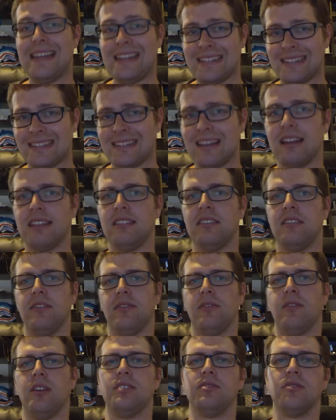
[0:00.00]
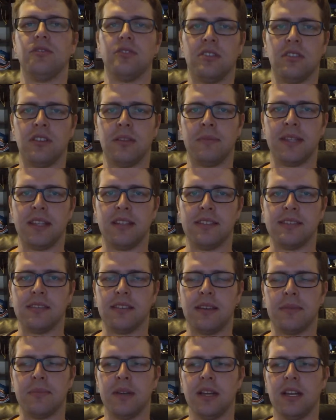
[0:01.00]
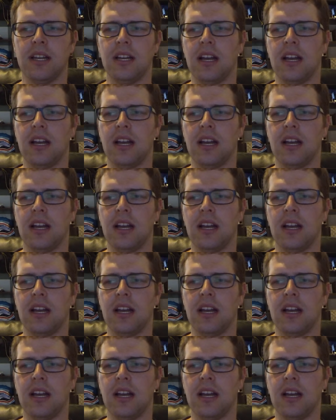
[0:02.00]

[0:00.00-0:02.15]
inside the differential to limit the slip.